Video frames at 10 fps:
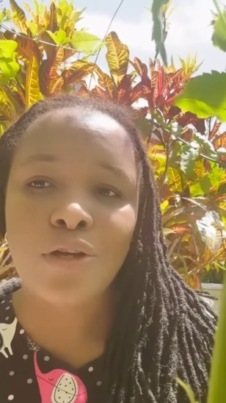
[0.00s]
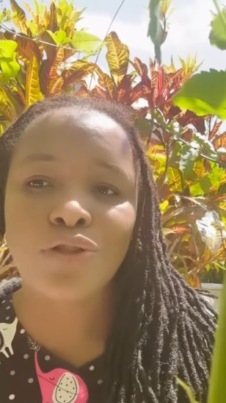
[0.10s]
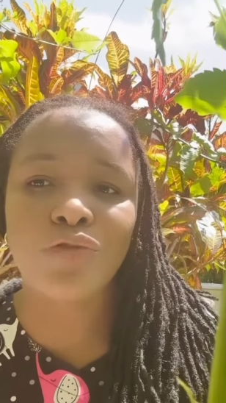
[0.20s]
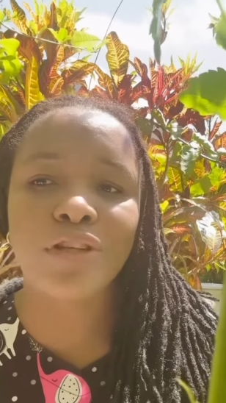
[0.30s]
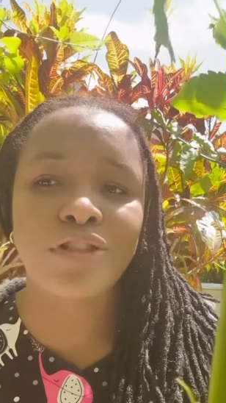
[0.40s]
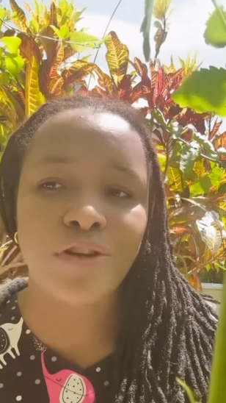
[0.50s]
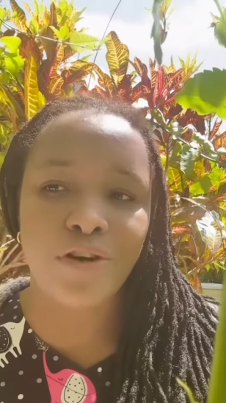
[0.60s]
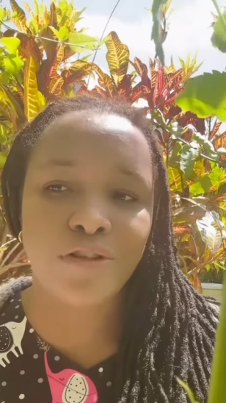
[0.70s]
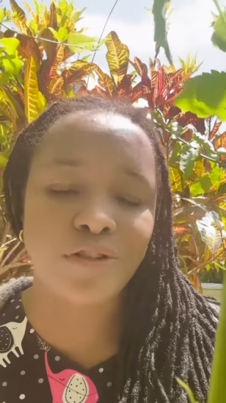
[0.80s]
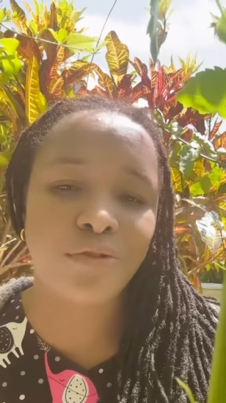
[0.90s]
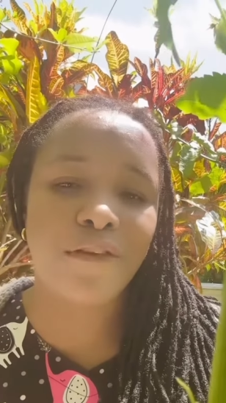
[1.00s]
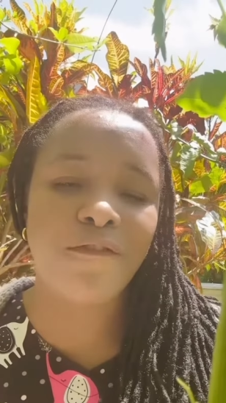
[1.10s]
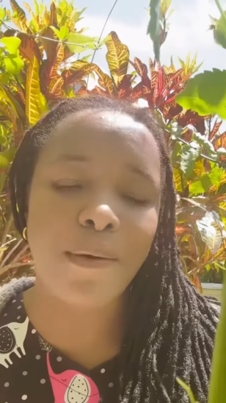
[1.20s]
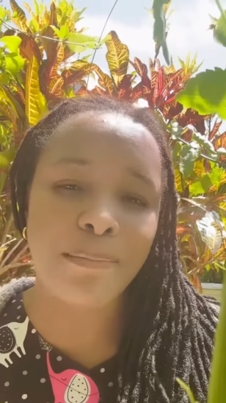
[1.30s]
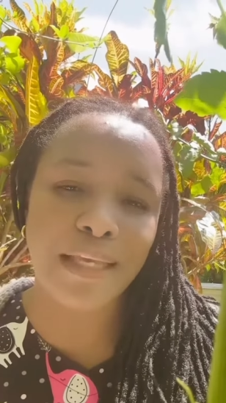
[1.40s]
to return to the
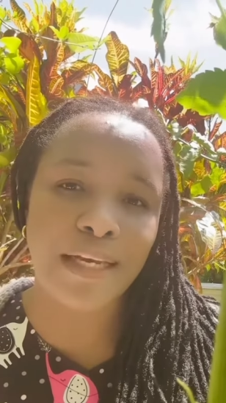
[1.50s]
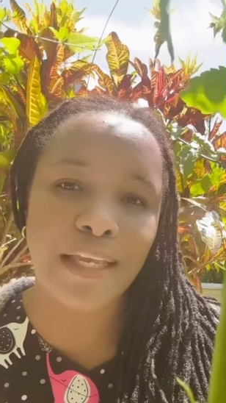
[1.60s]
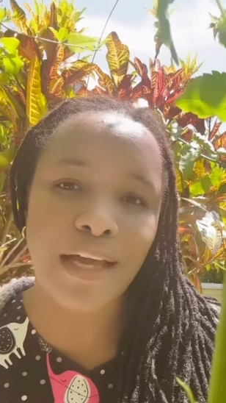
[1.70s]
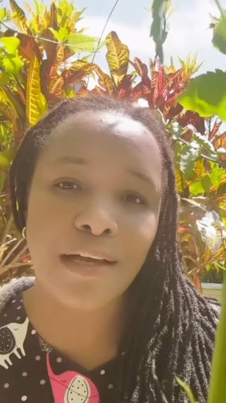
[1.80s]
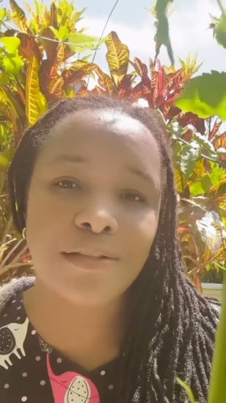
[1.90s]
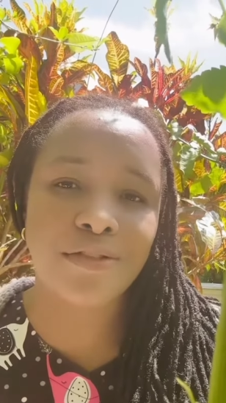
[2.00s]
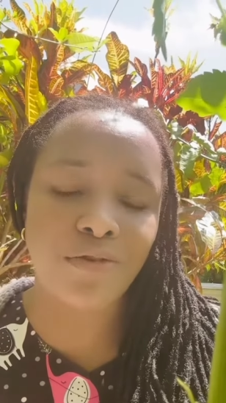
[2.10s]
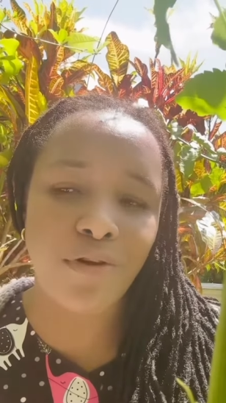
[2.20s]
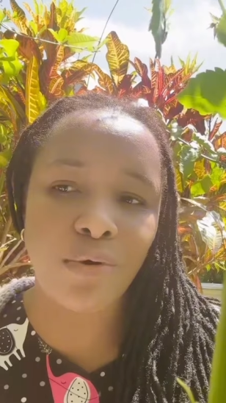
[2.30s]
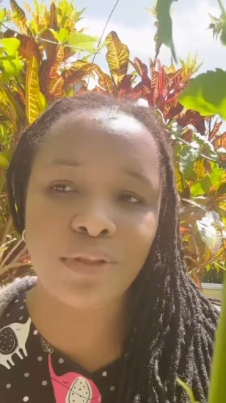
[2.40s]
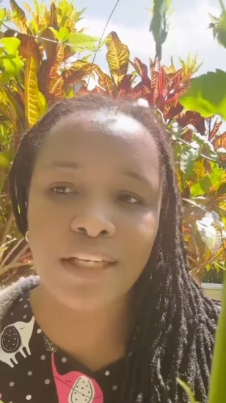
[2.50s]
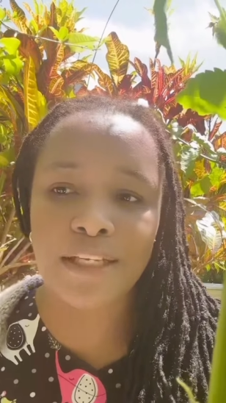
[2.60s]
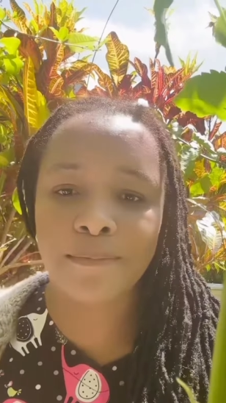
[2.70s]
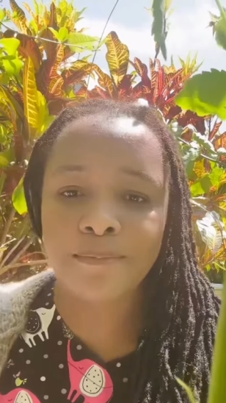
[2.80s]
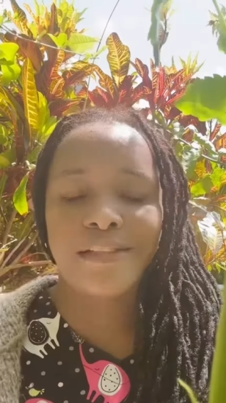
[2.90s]
familiar
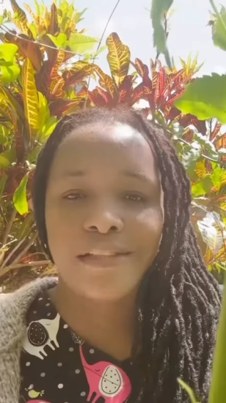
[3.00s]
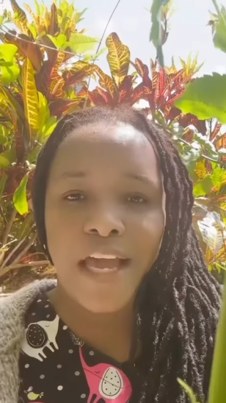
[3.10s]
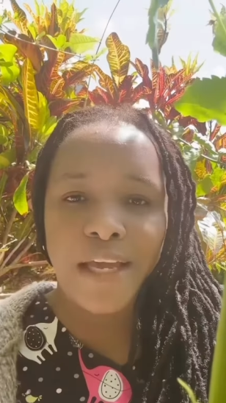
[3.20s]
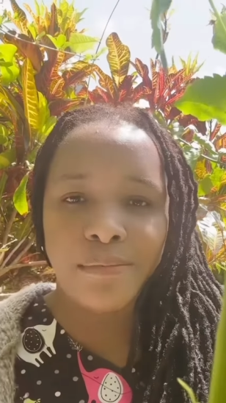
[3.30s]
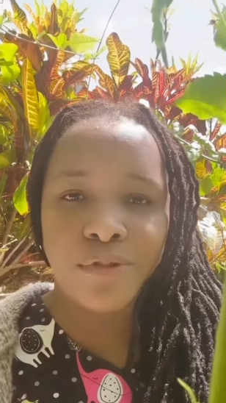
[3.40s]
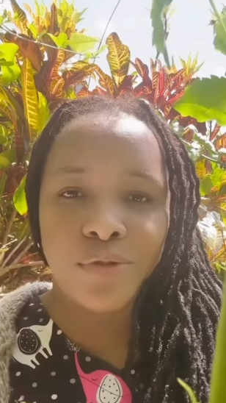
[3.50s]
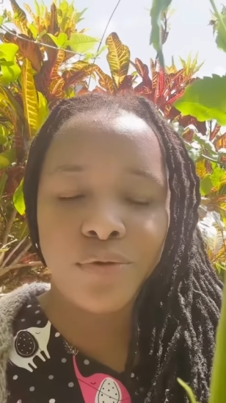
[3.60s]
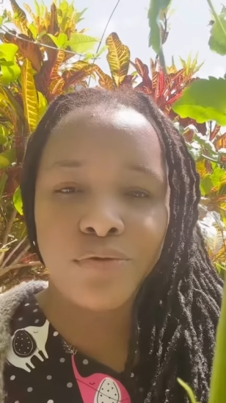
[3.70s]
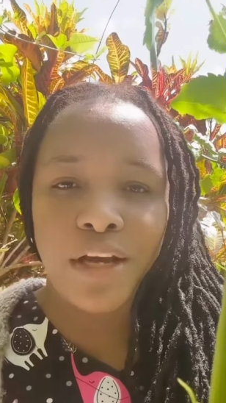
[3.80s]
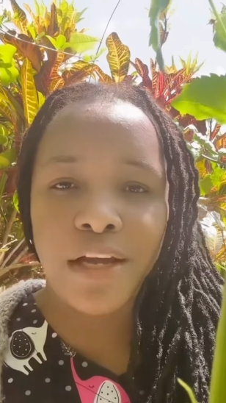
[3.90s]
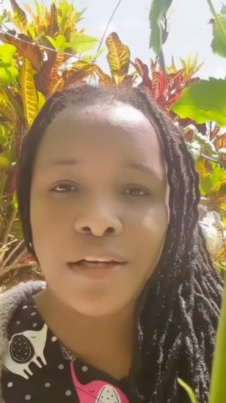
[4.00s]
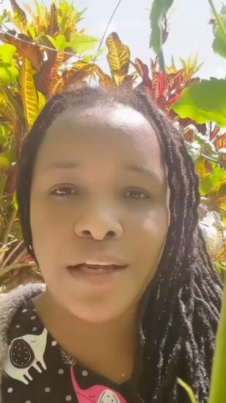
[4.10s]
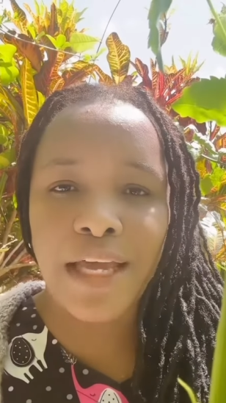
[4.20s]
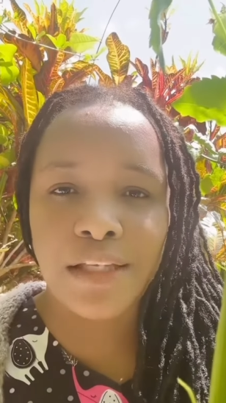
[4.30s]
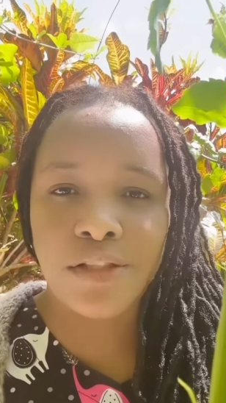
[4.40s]
surrounding. It's time to
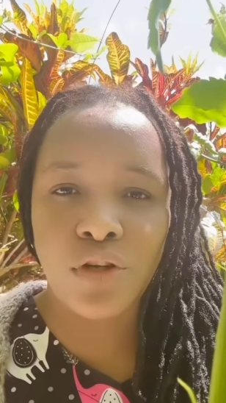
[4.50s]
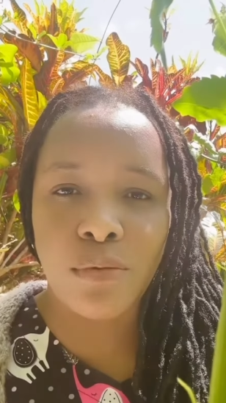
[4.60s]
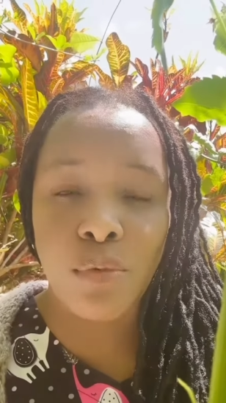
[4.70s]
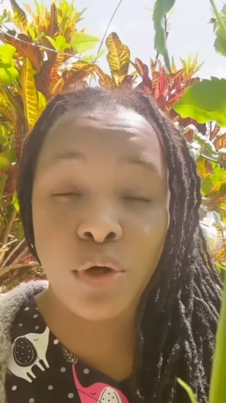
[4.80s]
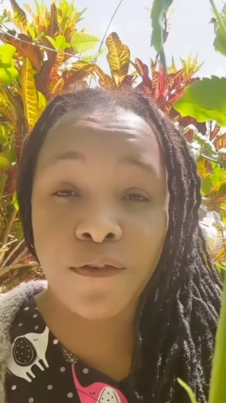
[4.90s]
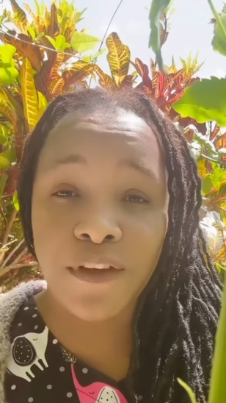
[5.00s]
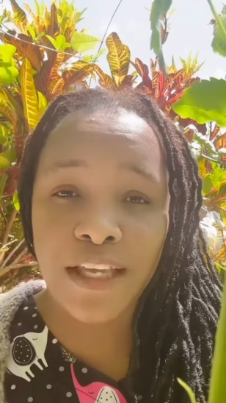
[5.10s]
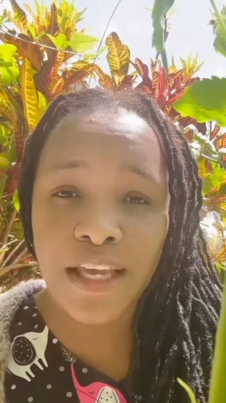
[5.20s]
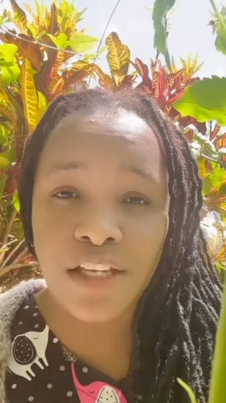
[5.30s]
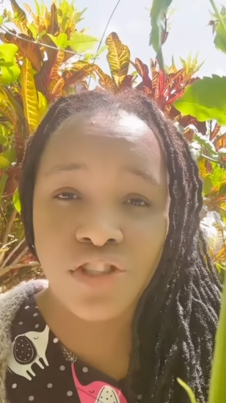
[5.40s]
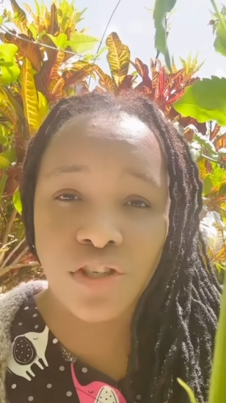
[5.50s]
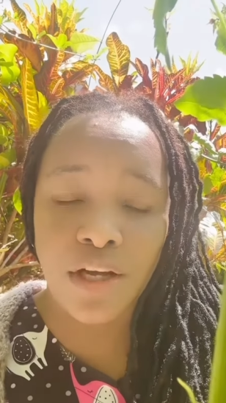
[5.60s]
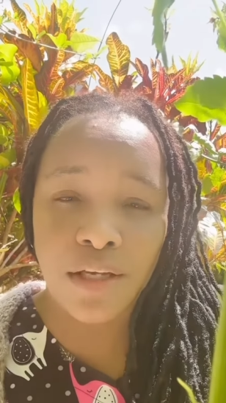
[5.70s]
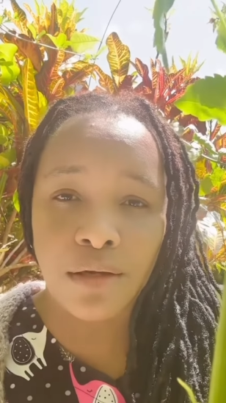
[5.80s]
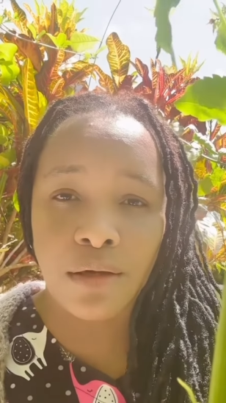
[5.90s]
recognize your
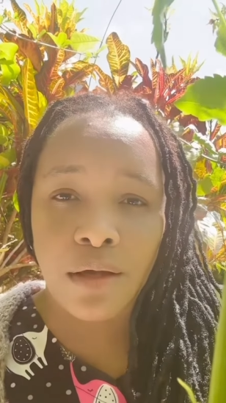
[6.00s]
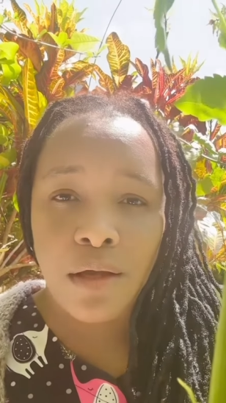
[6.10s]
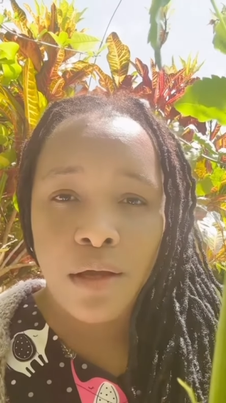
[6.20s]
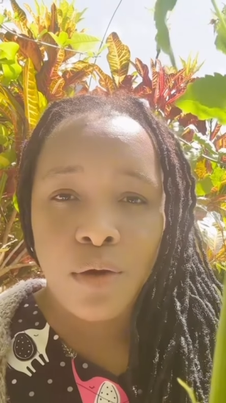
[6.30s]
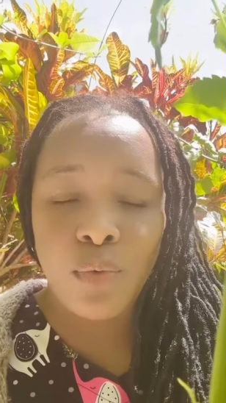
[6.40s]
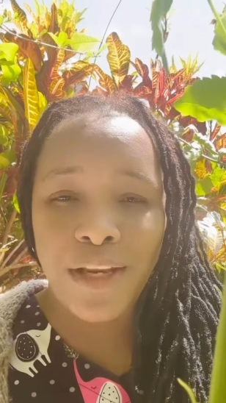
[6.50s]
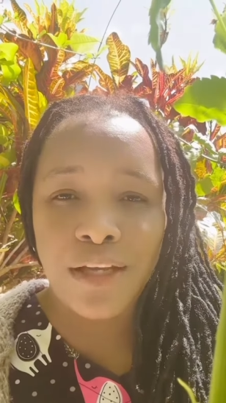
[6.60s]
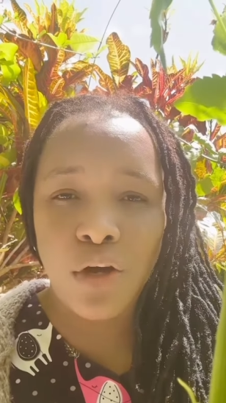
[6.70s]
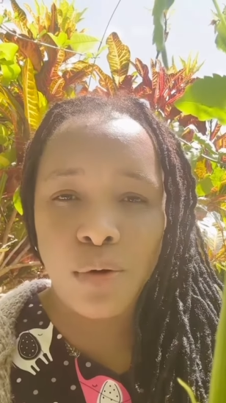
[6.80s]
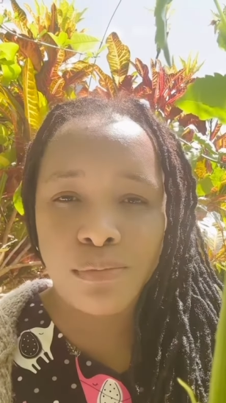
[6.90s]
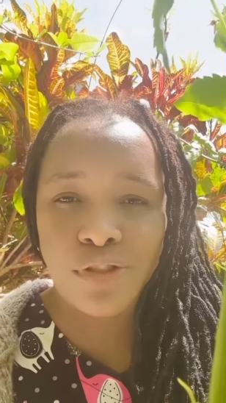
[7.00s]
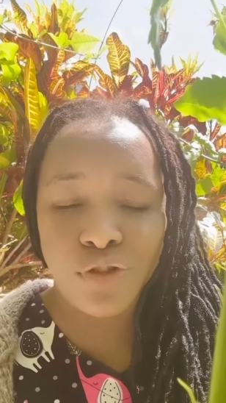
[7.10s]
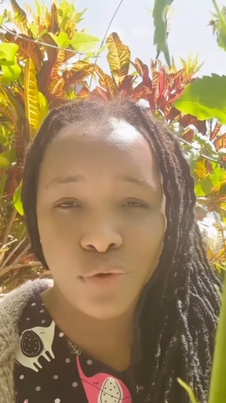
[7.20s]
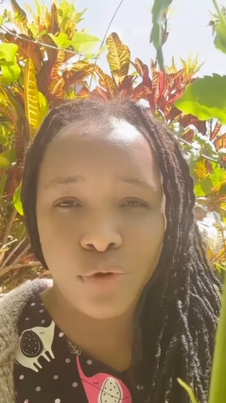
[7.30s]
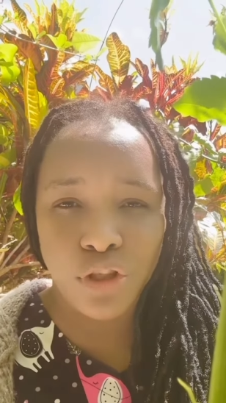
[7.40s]
modification when it comes
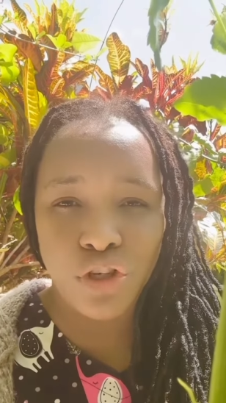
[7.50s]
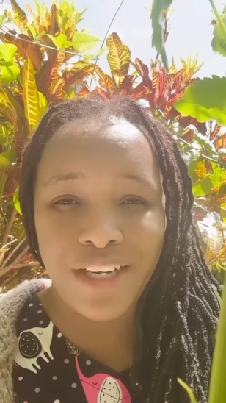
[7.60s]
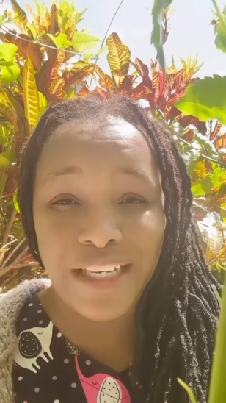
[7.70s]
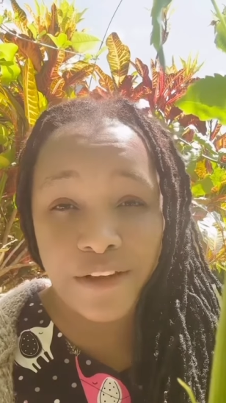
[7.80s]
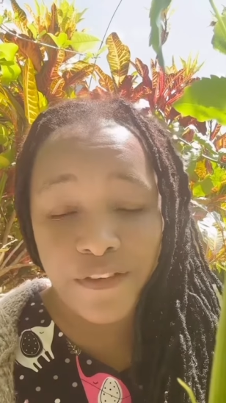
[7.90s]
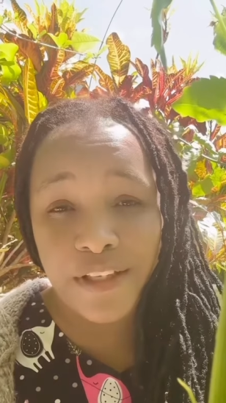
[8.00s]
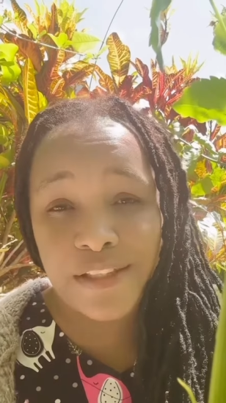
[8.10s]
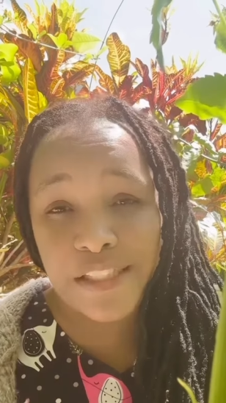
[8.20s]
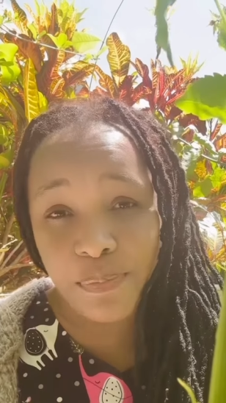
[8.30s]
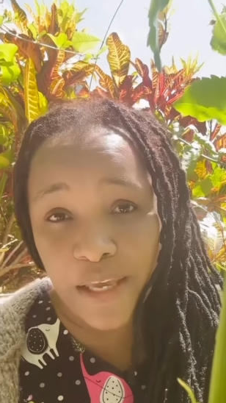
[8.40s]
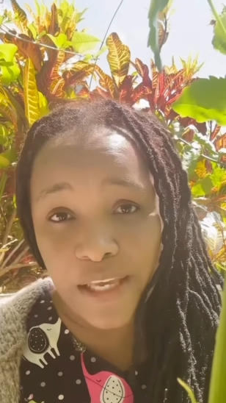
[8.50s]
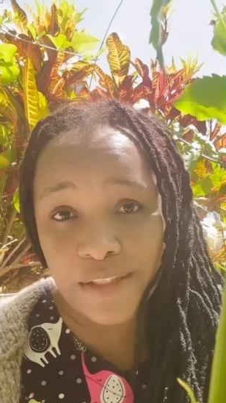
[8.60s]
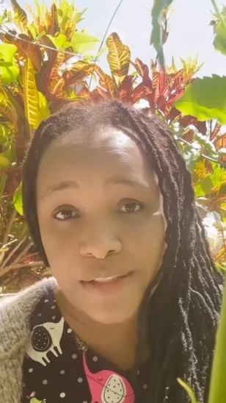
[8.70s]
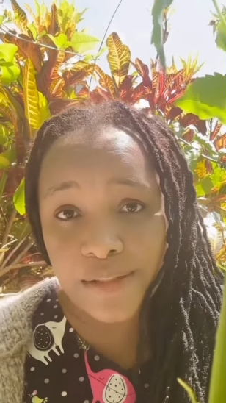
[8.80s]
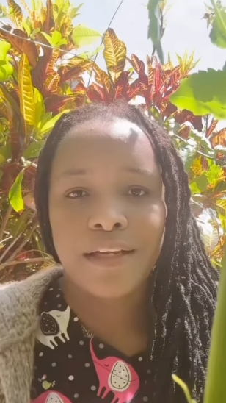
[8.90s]
to your living space.